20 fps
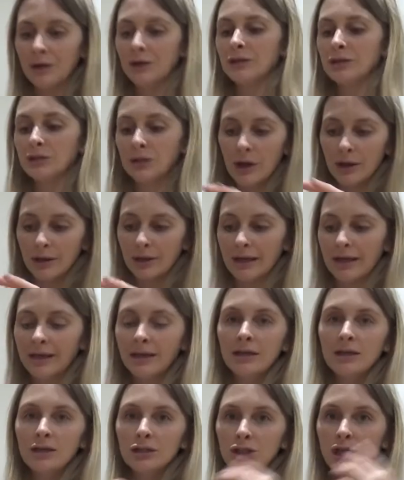you could certainly
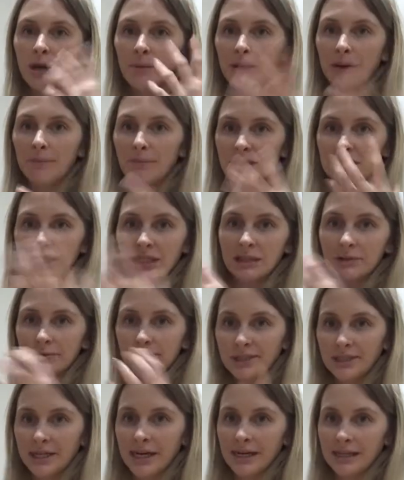chop it up into
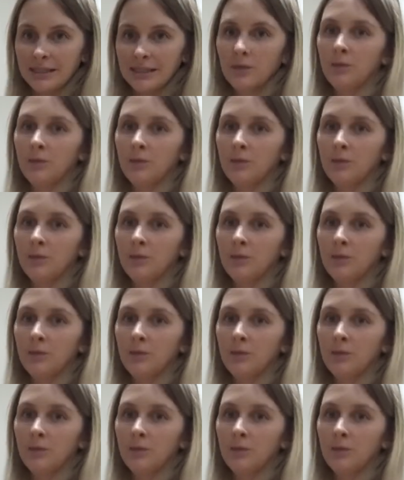little chunks,